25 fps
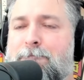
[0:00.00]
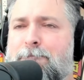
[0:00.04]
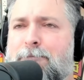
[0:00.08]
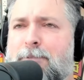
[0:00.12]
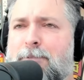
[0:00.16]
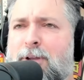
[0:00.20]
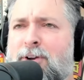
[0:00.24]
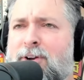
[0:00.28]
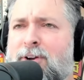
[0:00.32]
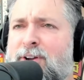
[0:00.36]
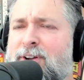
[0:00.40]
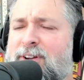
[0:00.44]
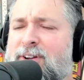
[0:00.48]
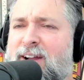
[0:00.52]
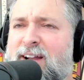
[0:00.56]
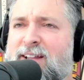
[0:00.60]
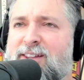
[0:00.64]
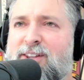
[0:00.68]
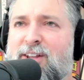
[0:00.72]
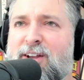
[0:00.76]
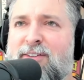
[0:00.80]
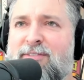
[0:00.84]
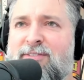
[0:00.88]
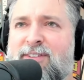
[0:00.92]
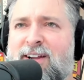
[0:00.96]
I
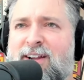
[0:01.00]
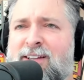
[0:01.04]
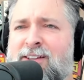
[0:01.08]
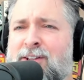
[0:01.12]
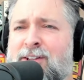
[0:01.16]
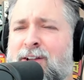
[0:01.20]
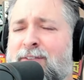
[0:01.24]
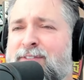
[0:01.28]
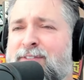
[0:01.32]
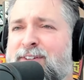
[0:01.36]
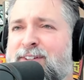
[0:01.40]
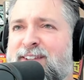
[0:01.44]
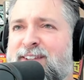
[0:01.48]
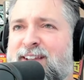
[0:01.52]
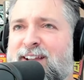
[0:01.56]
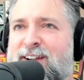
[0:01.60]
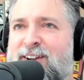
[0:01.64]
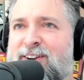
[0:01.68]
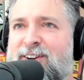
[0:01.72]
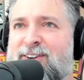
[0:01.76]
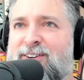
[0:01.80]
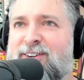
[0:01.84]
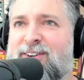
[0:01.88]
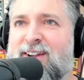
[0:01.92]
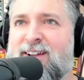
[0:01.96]
loved it there.